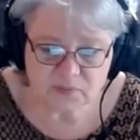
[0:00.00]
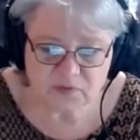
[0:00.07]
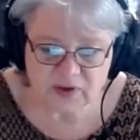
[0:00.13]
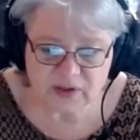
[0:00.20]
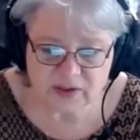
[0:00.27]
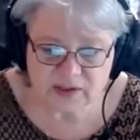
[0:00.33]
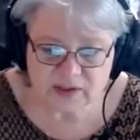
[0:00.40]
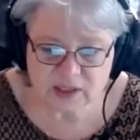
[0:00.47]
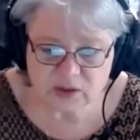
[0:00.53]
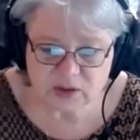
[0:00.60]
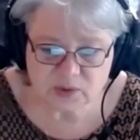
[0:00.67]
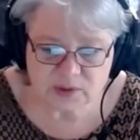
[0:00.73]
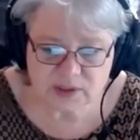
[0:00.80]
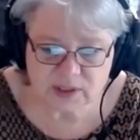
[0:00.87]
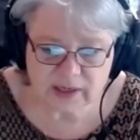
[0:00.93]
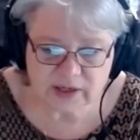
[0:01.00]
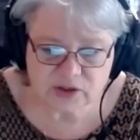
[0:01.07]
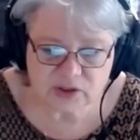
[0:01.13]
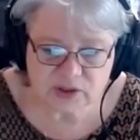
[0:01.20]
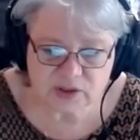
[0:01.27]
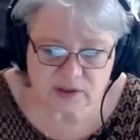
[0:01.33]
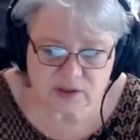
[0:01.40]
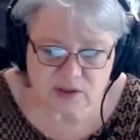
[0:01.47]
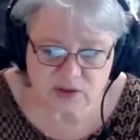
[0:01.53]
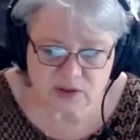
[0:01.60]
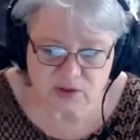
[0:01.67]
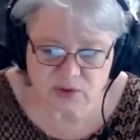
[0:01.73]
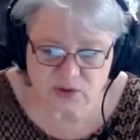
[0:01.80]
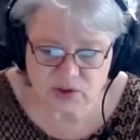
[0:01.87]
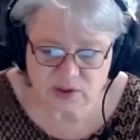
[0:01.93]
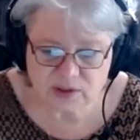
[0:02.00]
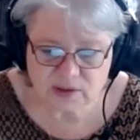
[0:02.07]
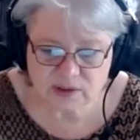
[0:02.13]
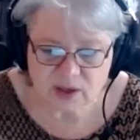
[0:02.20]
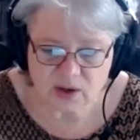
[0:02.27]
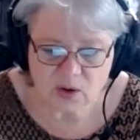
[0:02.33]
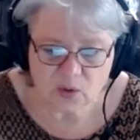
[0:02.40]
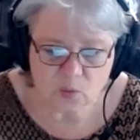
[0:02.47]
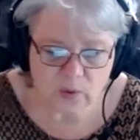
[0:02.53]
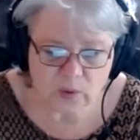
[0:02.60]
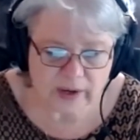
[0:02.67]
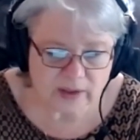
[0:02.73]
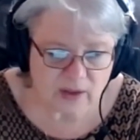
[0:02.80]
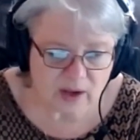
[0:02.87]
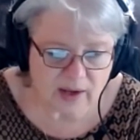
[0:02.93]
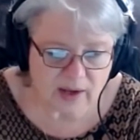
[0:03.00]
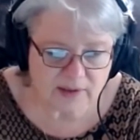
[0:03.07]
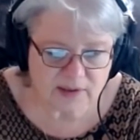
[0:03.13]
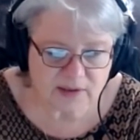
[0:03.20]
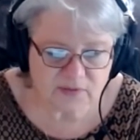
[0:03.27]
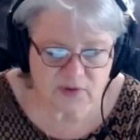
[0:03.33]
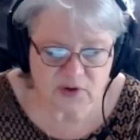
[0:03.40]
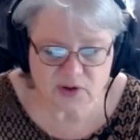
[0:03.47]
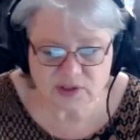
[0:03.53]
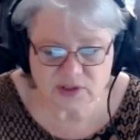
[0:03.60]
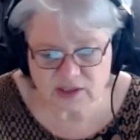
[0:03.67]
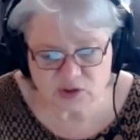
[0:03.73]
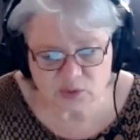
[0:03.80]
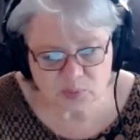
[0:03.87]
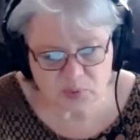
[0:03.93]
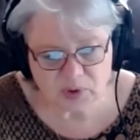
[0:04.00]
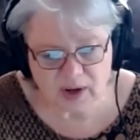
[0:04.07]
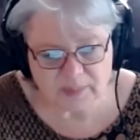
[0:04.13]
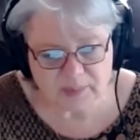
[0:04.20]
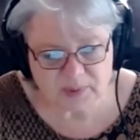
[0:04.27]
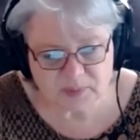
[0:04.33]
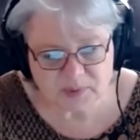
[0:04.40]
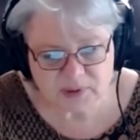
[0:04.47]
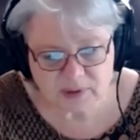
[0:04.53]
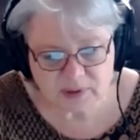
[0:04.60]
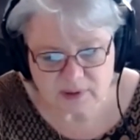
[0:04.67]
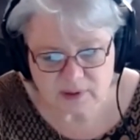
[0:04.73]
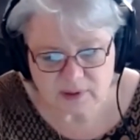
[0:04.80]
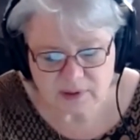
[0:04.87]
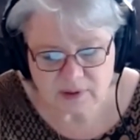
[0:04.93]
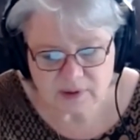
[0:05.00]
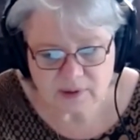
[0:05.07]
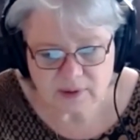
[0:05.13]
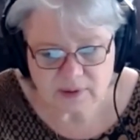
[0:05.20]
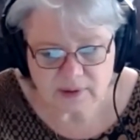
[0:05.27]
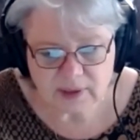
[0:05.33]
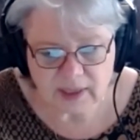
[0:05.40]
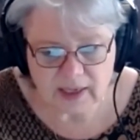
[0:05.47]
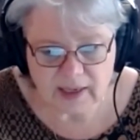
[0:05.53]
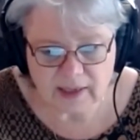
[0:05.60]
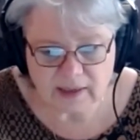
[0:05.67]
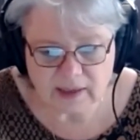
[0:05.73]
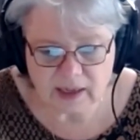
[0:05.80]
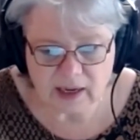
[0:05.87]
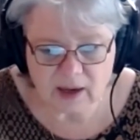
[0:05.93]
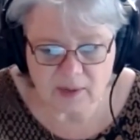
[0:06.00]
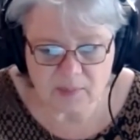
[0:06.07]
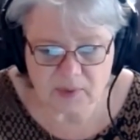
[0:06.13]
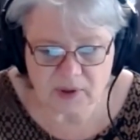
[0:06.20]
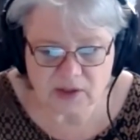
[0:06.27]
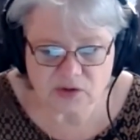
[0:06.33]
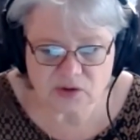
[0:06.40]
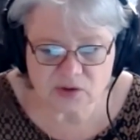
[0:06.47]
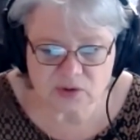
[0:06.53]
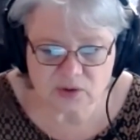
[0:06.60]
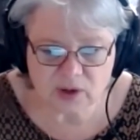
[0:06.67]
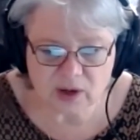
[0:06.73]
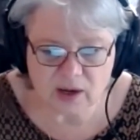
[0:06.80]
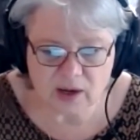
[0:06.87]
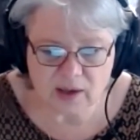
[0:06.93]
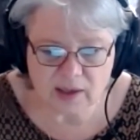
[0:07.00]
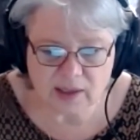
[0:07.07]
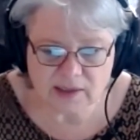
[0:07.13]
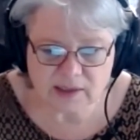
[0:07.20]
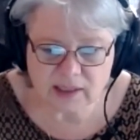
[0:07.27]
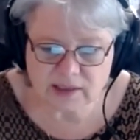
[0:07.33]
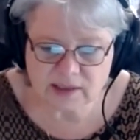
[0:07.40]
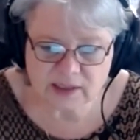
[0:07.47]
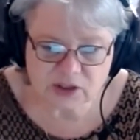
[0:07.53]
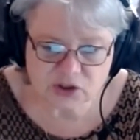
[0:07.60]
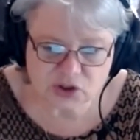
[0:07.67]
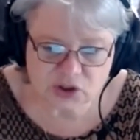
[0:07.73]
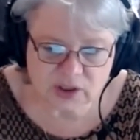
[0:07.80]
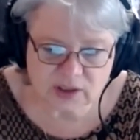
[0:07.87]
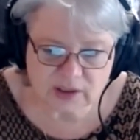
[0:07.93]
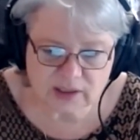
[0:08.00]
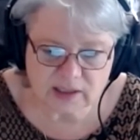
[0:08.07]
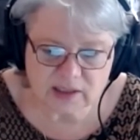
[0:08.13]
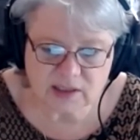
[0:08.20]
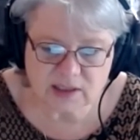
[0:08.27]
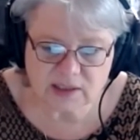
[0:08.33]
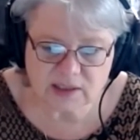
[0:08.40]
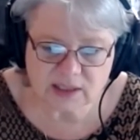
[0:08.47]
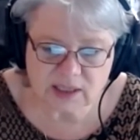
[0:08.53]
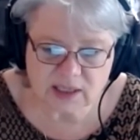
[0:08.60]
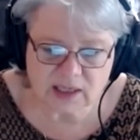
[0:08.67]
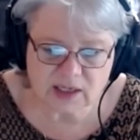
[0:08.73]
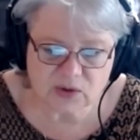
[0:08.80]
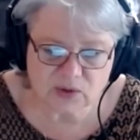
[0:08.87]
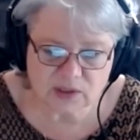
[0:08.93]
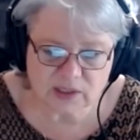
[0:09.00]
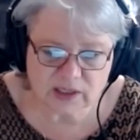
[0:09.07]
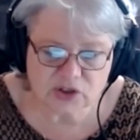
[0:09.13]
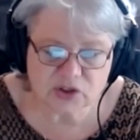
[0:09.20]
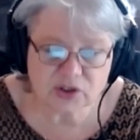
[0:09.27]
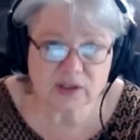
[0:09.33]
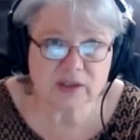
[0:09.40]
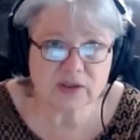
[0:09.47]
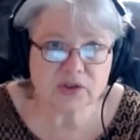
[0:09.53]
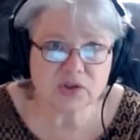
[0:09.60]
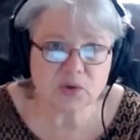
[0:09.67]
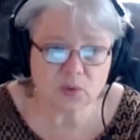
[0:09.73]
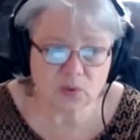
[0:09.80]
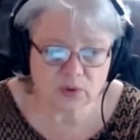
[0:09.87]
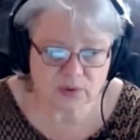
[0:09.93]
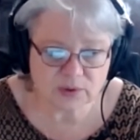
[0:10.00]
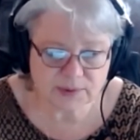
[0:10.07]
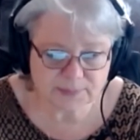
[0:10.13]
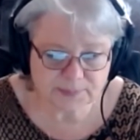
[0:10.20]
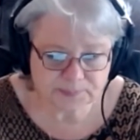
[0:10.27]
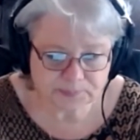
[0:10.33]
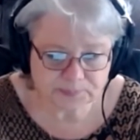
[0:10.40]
feelings, hallucinations, delusions, weight loss, severe dental problems, and intense itching leading to skin irritation and sores.